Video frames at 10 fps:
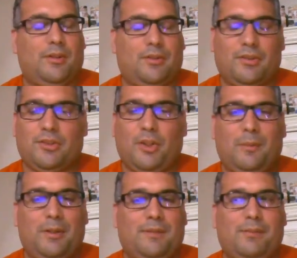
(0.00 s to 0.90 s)
there's so
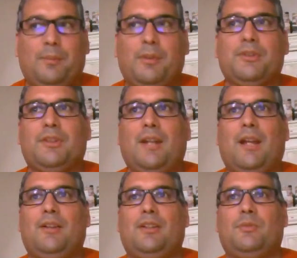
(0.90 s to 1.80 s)
many different
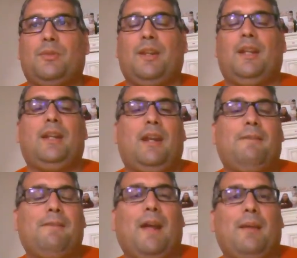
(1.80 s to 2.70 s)
personalities within a
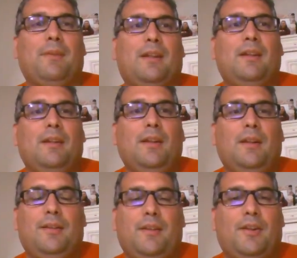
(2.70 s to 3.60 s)
family
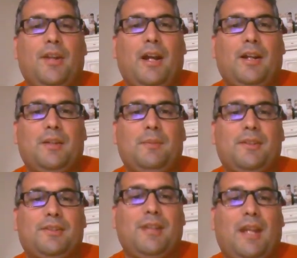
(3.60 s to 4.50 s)
that are not going to be
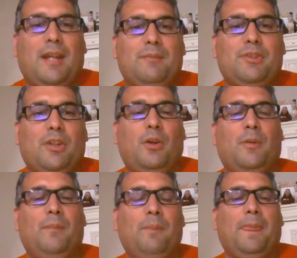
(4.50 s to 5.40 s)
the same.
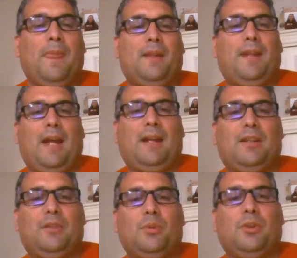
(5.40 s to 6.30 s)
So that
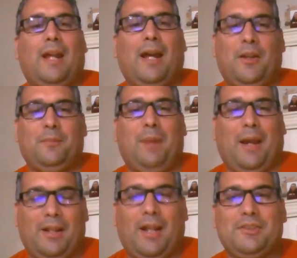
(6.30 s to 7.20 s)
can rule out
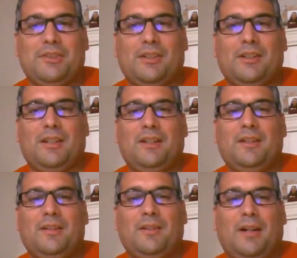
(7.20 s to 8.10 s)
biologically
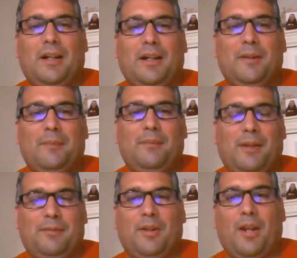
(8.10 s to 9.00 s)

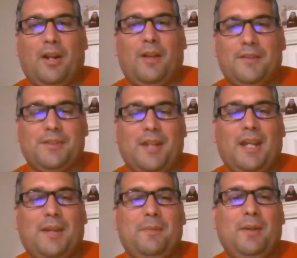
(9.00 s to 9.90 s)
if they're not all the
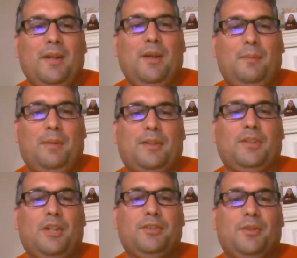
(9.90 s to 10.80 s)
same, but it's
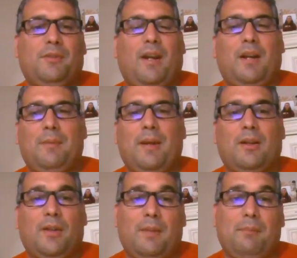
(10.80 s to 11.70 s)
also
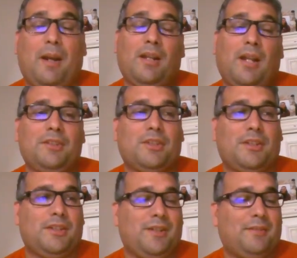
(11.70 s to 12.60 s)
environmental. And biologically,
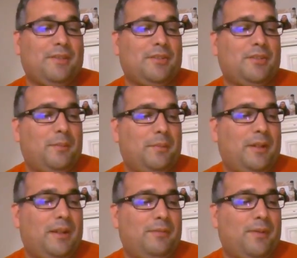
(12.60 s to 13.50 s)
it doesn't have to necessarily
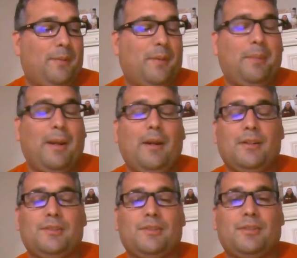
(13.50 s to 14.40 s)
be from their
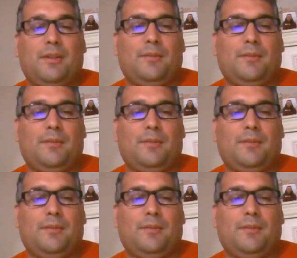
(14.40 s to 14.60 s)
parents,